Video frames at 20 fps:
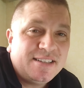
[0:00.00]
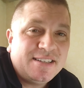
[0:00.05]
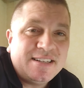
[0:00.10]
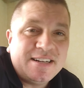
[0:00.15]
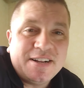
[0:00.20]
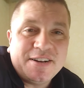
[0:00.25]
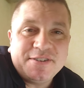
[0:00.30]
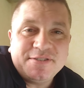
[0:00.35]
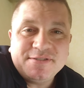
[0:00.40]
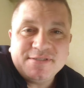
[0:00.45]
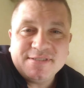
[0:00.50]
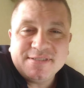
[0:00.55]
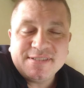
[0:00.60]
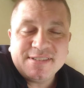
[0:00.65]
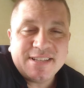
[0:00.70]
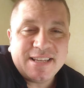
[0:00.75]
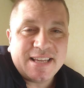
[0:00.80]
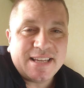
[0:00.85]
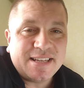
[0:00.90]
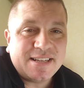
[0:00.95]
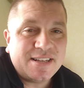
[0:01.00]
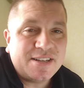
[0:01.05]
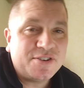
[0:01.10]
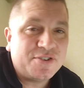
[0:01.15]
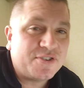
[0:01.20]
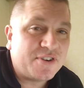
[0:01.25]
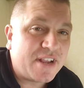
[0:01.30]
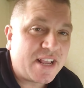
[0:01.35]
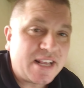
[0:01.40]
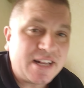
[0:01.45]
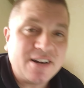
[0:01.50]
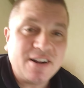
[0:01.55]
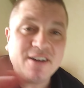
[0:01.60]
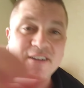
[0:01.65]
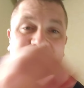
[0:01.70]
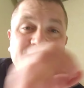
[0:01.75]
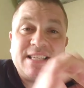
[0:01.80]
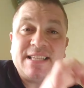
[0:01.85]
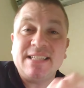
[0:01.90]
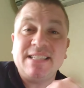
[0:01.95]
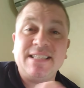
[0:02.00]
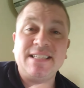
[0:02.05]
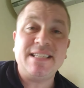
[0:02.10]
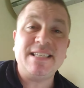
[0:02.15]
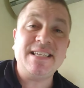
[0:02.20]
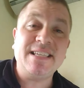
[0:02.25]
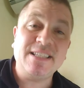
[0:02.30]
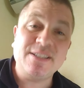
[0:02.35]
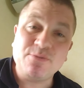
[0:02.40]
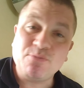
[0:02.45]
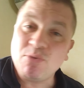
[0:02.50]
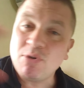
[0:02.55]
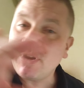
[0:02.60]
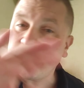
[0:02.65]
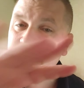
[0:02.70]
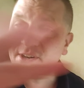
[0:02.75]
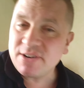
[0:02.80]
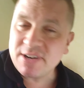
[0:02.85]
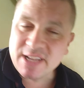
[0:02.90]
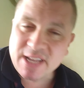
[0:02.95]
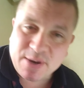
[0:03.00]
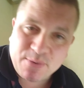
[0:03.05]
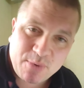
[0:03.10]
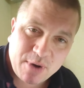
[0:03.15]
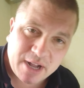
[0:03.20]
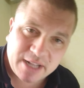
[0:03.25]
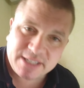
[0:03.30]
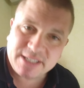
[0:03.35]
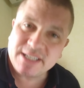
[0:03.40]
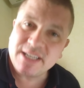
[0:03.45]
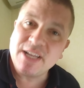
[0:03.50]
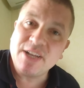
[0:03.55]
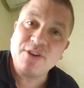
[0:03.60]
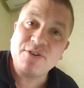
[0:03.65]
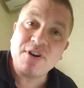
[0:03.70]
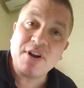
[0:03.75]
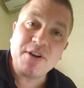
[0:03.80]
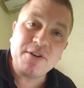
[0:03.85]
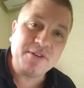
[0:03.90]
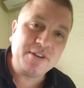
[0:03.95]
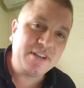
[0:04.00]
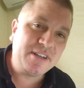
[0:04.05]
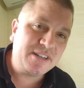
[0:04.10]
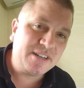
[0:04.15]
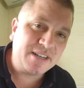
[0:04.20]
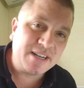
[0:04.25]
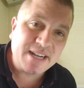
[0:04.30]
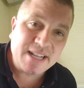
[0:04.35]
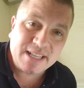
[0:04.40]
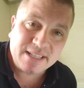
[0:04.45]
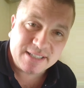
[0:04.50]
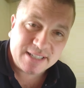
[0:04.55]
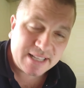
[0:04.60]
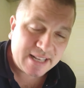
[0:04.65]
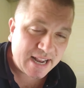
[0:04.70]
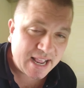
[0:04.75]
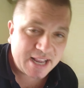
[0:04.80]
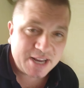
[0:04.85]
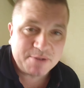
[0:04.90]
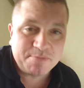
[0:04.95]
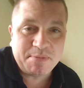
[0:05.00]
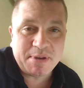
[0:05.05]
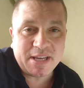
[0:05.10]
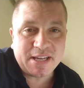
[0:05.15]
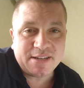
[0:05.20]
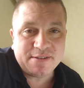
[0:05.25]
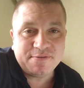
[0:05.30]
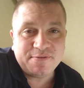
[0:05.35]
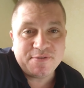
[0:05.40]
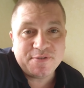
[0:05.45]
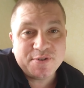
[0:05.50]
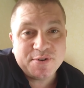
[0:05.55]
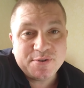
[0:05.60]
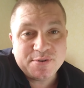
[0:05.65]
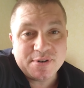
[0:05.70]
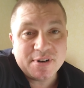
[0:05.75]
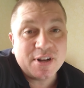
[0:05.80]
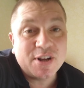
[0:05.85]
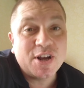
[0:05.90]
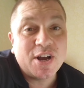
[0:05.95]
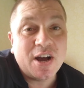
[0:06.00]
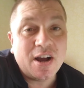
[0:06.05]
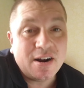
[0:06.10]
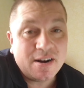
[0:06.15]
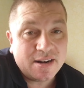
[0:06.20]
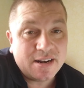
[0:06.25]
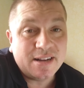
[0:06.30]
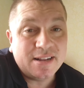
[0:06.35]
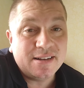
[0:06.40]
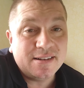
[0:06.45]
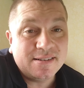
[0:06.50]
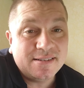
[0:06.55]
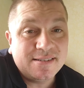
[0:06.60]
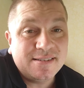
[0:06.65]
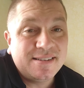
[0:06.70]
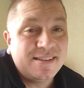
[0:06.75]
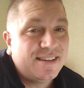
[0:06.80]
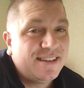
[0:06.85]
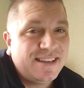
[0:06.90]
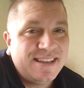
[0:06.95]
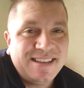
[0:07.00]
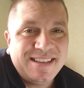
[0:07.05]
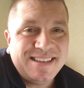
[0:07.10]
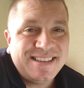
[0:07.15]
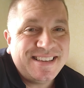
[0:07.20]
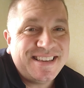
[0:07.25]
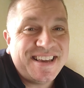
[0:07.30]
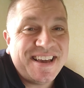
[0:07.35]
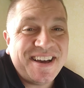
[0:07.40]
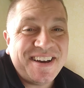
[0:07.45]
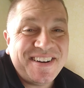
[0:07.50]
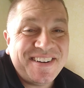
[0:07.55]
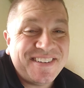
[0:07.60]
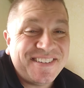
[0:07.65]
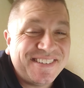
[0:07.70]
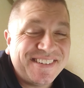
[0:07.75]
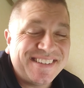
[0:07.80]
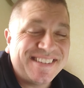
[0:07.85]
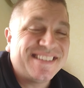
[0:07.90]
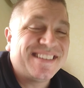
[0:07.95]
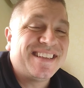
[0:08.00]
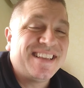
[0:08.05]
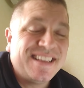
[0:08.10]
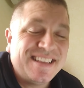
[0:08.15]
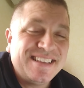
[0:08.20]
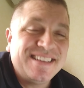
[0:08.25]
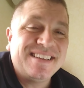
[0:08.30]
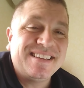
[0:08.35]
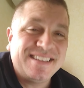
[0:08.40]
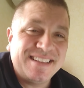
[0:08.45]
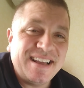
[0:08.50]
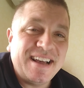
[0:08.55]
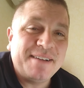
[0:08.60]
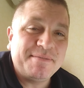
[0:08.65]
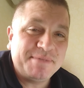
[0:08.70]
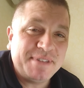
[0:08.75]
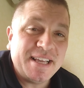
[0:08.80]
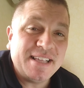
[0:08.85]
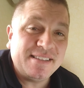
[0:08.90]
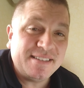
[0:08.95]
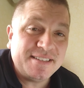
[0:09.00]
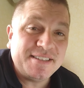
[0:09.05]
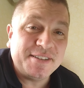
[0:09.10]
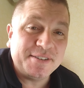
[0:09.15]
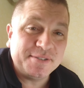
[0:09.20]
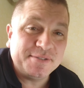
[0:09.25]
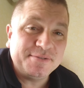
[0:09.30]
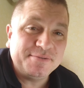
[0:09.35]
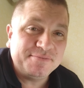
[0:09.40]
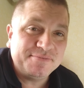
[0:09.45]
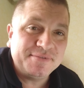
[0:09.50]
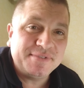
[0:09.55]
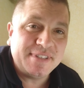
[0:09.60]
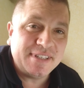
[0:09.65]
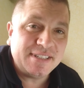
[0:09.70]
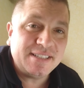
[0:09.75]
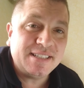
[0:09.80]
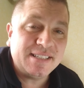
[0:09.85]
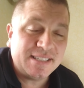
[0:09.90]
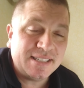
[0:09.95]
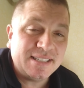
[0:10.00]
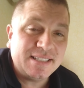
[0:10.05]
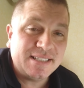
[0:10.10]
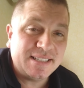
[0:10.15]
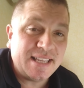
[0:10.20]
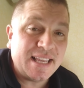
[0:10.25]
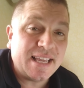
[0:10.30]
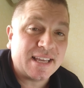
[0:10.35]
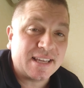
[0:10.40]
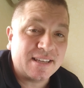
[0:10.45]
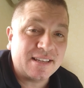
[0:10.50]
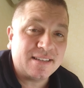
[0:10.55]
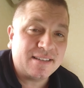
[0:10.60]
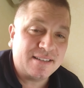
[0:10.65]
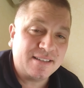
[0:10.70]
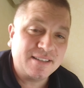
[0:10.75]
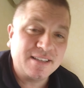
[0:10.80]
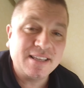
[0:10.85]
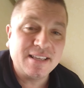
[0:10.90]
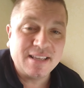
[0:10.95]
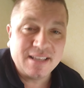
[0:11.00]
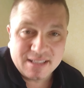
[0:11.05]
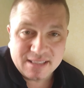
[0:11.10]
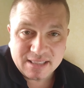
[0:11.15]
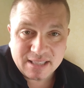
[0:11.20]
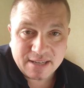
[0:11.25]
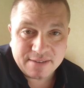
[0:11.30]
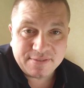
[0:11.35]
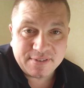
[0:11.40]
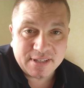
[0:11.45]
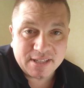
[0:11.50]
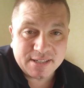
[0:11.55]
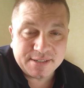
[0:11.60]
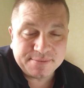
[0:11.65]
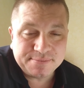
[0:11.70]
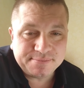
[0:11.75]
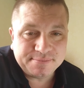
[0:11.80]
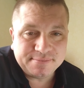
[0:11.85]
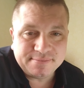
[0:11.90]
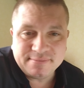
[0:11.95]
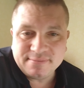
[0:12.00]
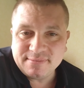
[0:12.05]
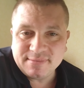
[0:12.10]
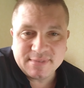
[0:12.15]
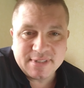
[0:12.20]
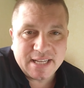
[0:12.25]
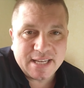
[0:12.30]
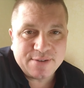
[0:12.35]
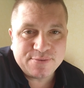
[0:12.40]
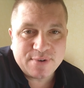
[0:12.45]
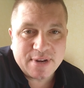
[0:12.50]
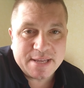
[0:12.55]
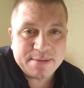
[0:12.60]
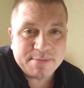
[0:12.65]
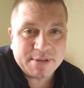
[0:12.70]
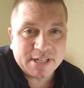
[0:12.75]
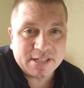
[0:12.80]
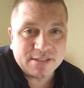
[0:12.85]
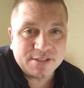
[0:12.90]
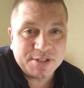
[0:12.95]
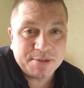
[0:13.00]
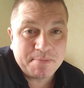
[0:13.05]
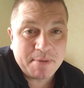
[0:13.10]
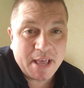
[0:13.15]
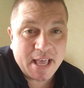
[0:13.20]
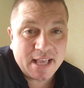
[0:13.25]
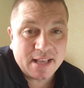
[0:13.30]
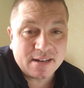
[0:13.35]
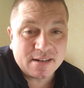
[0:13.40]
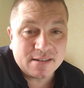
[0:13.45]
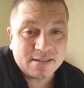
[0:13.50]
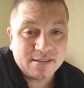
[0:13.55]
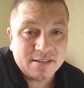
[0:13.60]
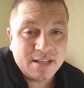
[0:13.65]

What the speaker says: You know, it's like creating all these seeds, watering it, watching it grow. Here it is. And now you're picking fruit, a garden. Yo, I'm telling you, this is sick. Love it. Nate Raymond, Japan.